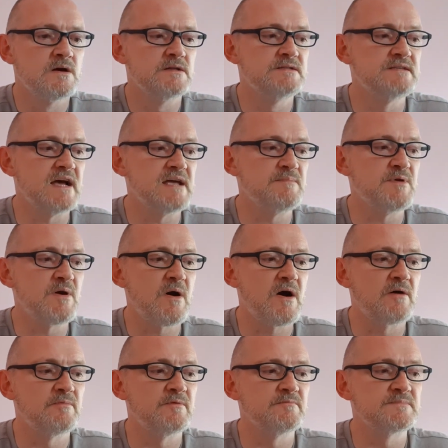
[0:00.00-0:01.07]
debut
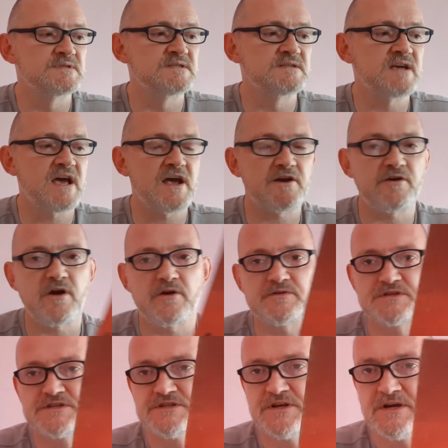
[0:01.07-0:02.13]
album, Scarecrow's
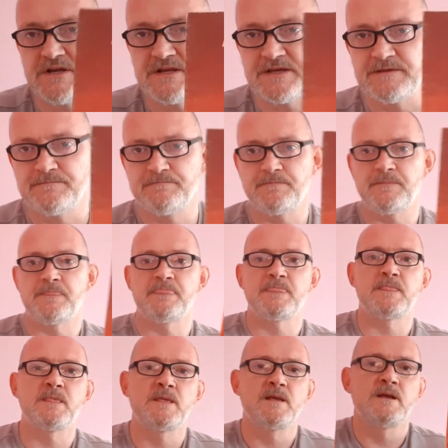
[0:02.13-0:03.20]
Journey.
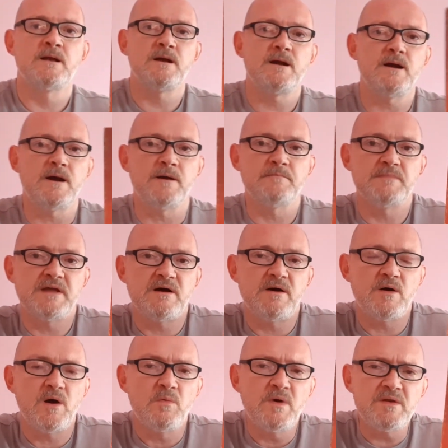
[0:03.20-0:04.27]

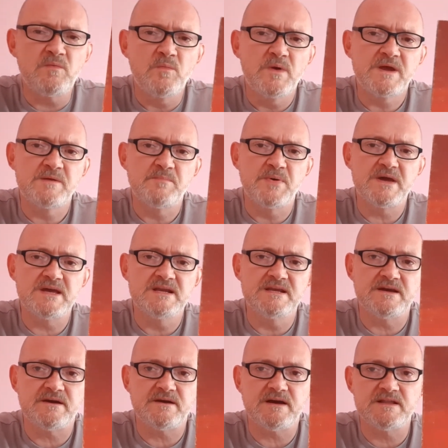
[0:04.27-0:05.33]
Now I went on
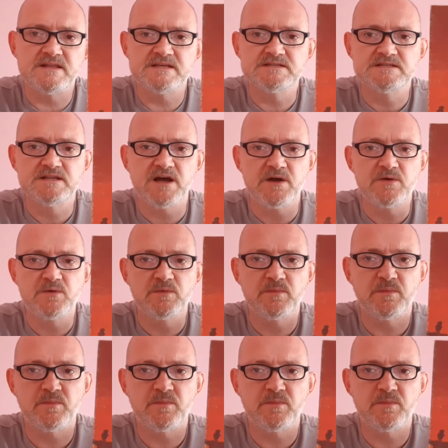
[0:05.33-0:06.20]
Wikipedia, and there's no,